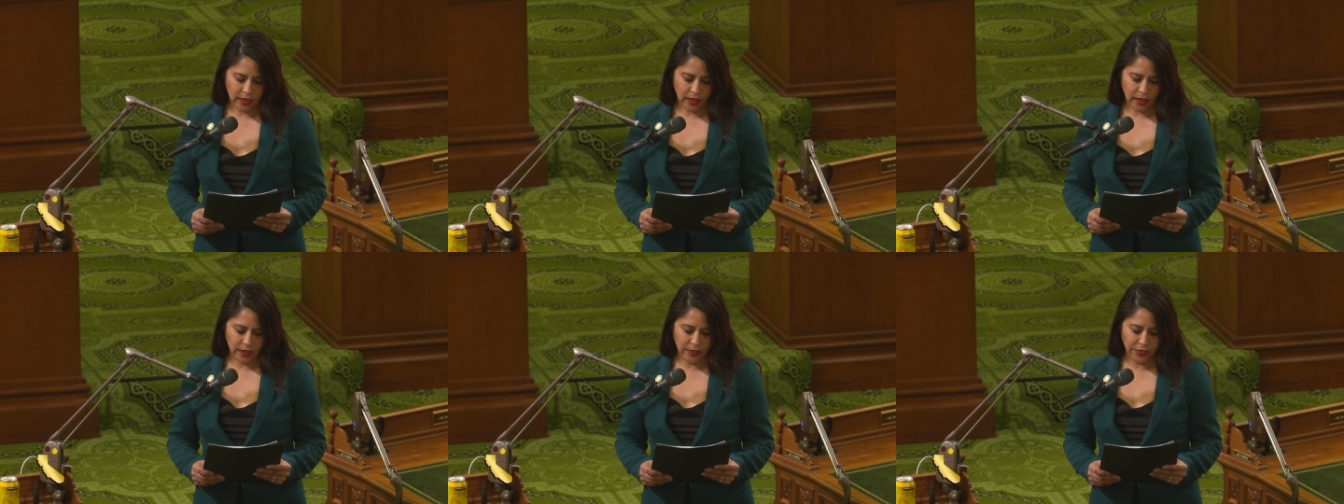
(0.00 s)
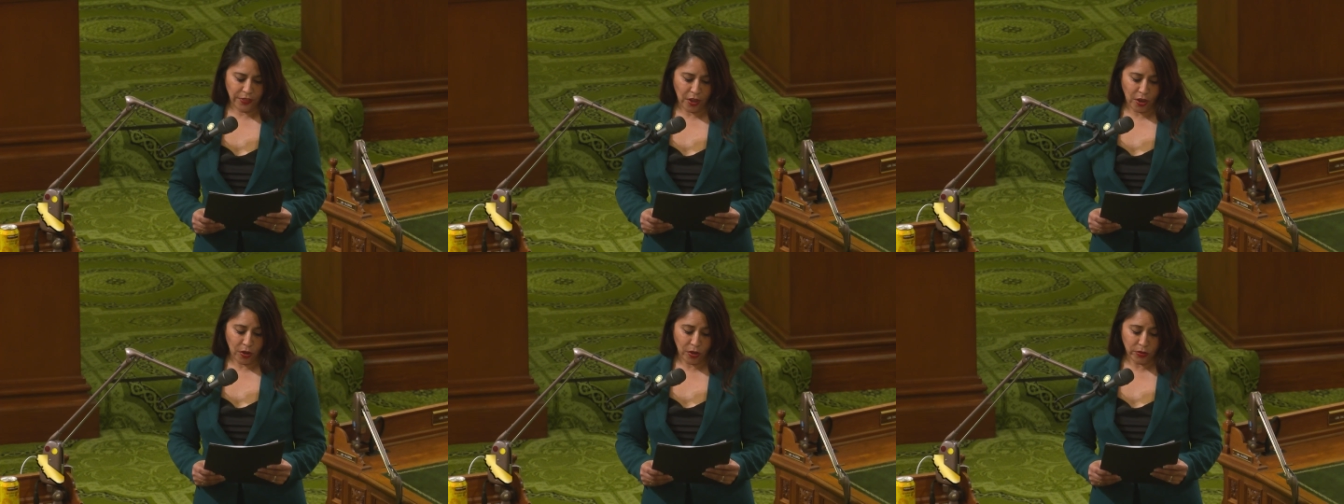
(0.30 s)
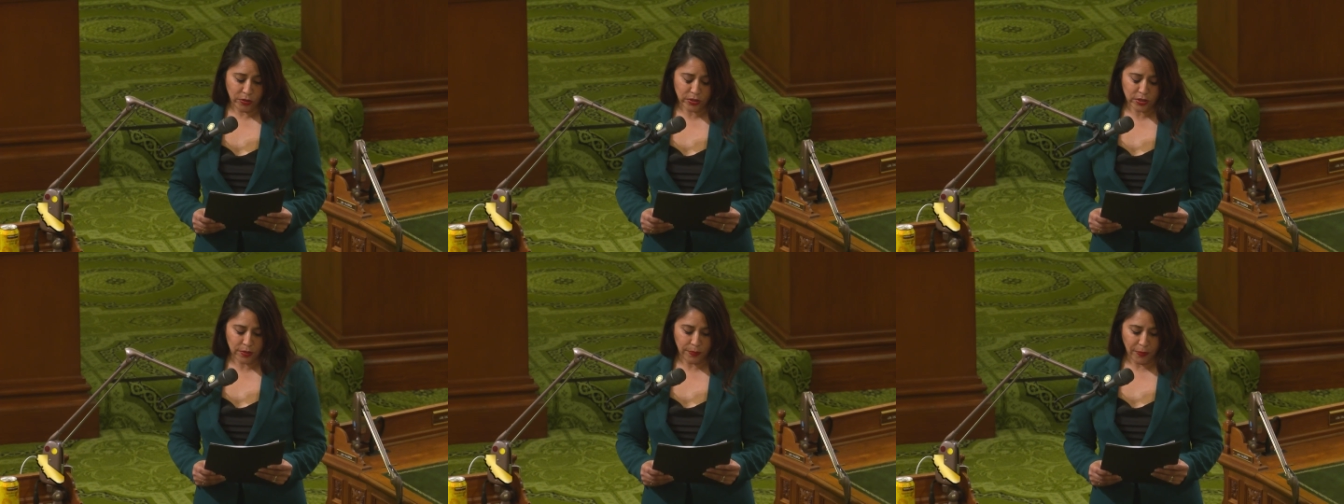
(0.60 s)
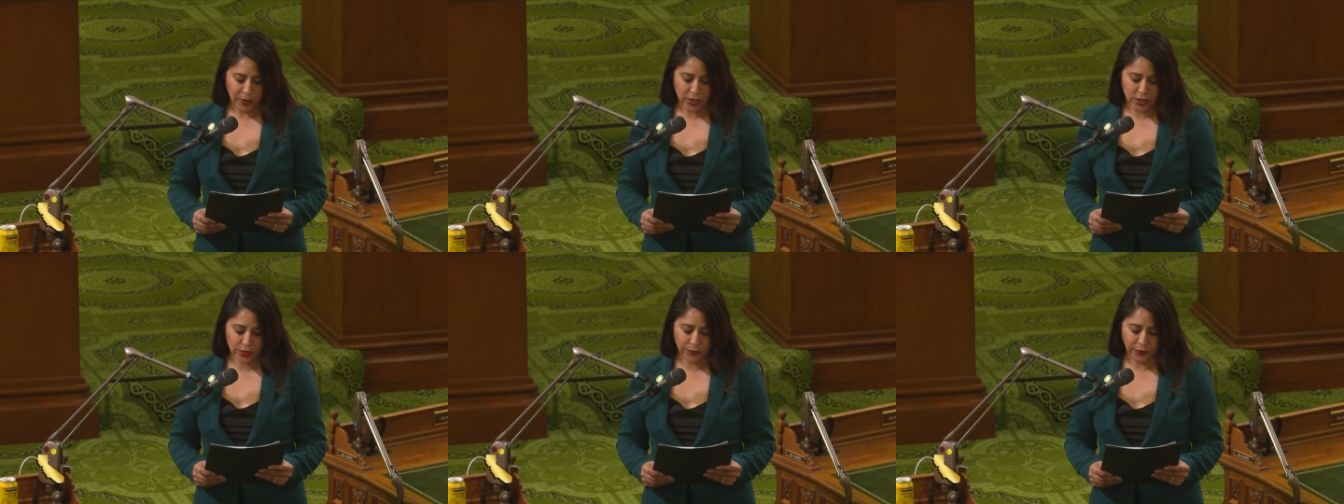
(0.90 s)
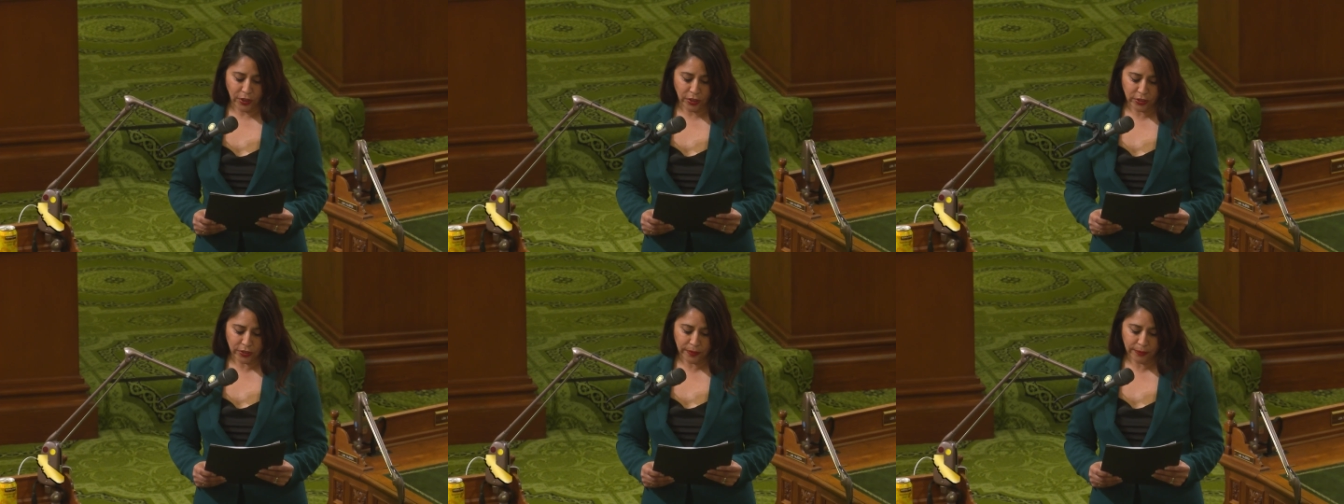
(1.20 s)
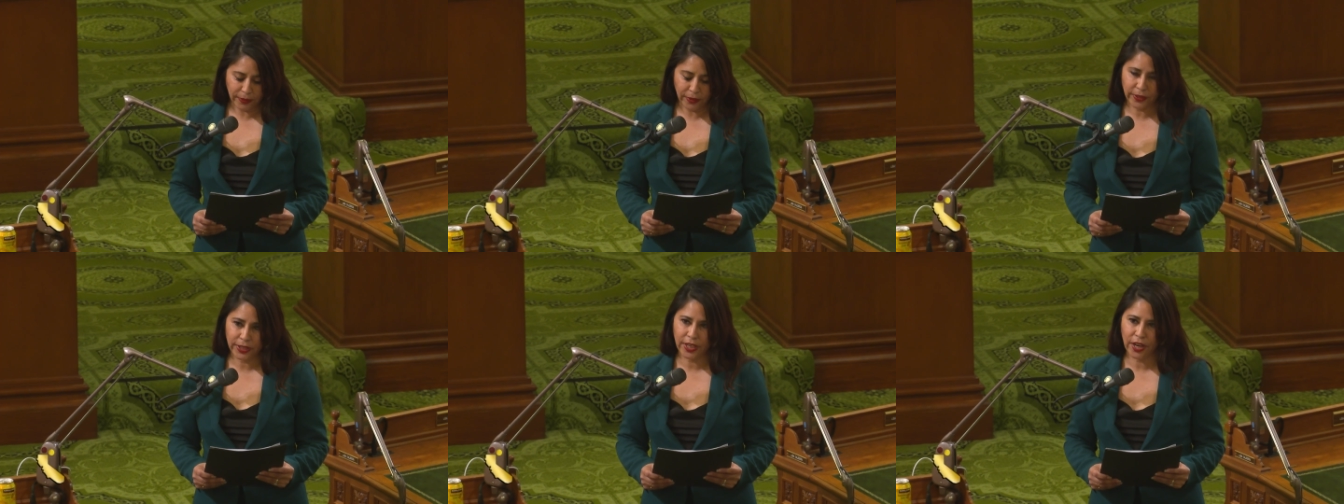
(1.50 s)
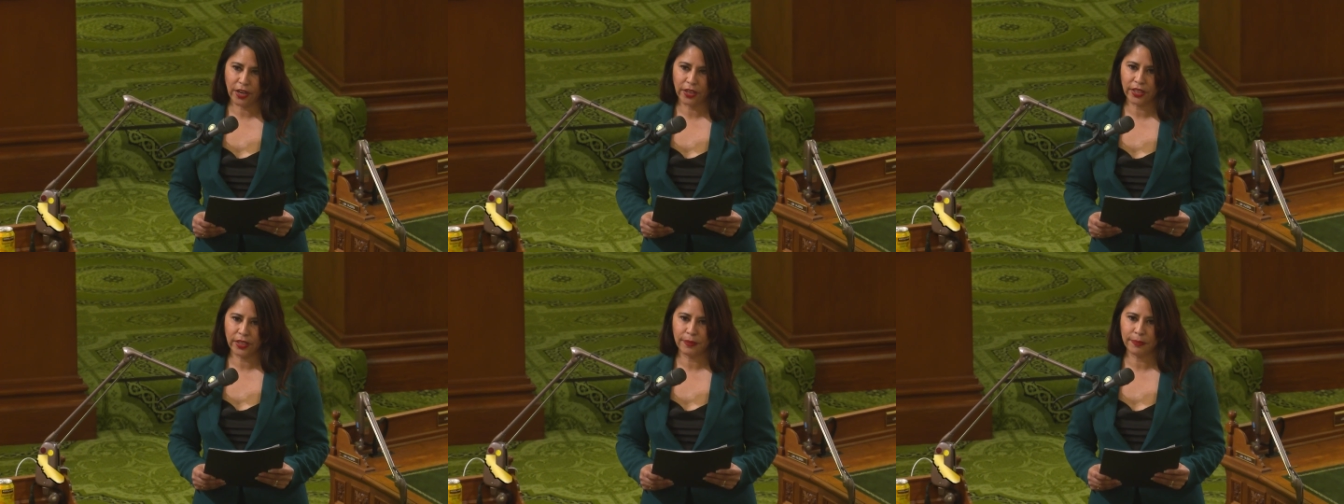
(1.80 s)
and those most vulnerable in
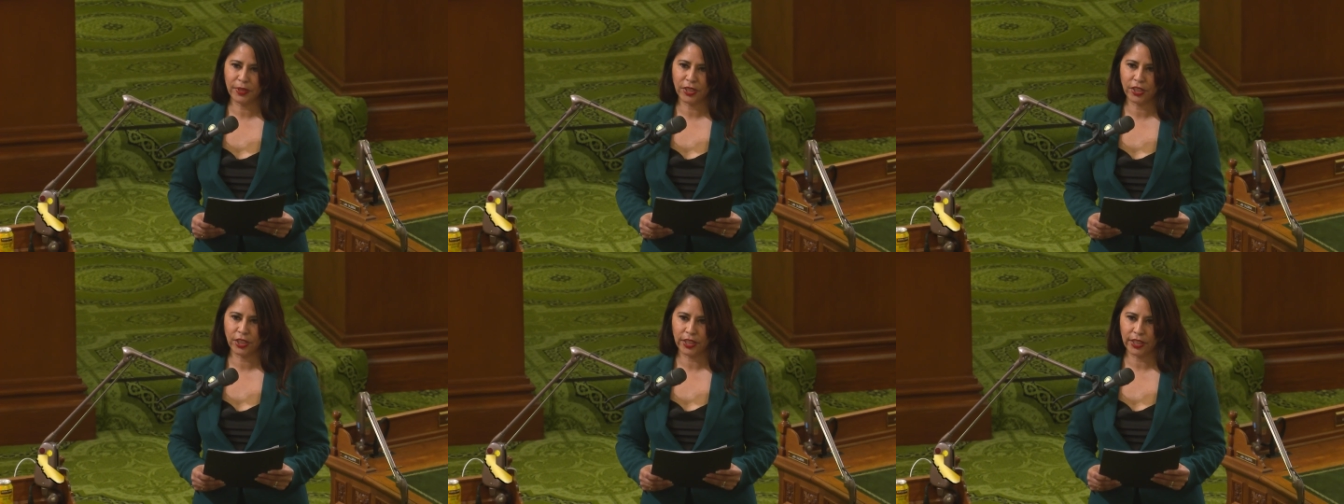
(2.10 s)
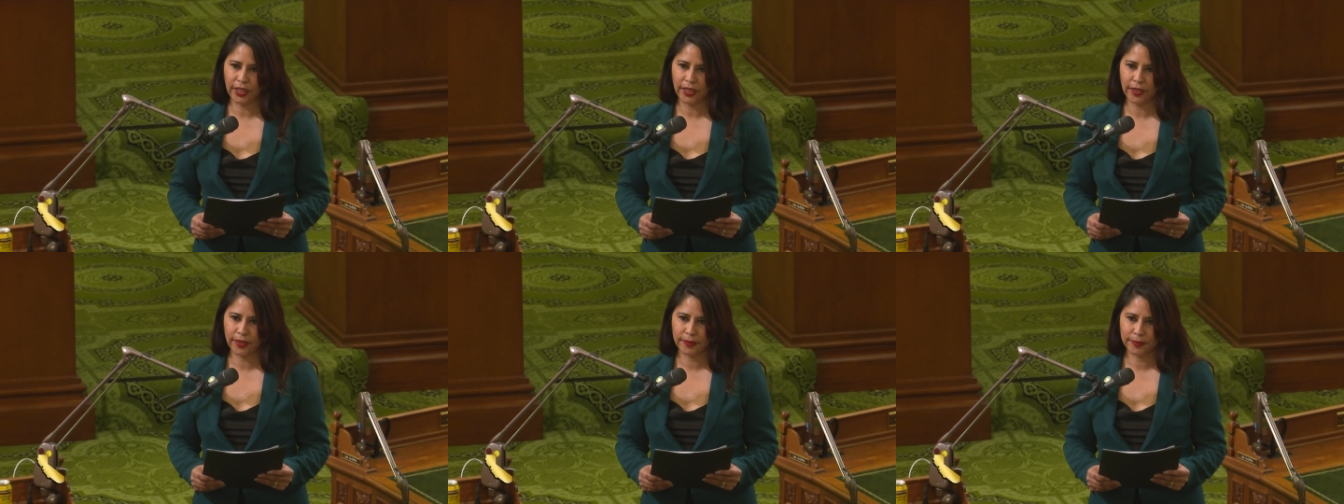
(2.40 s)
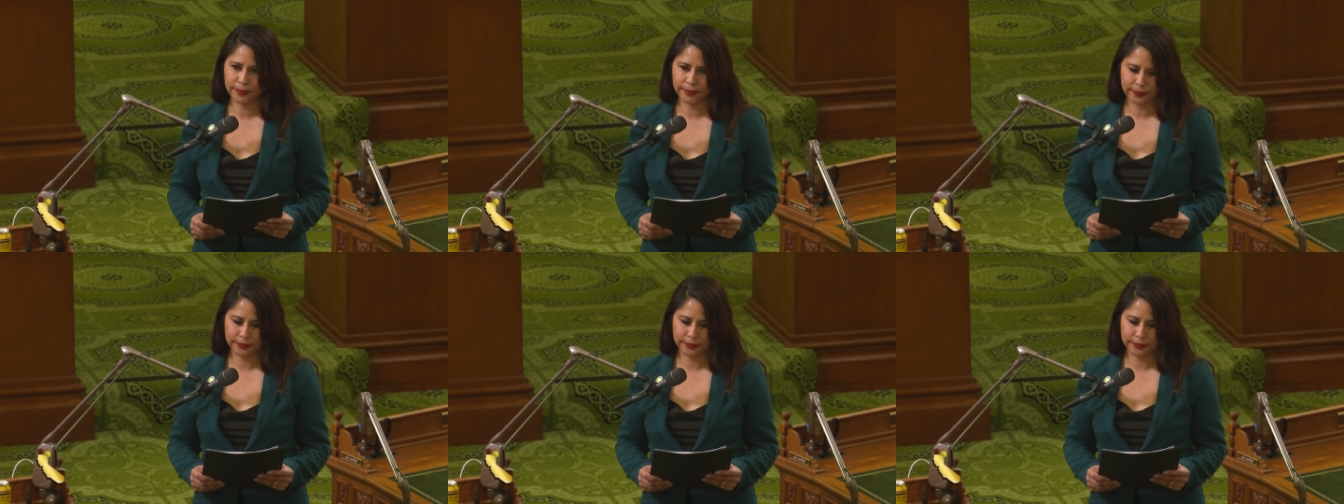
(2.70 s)
our community.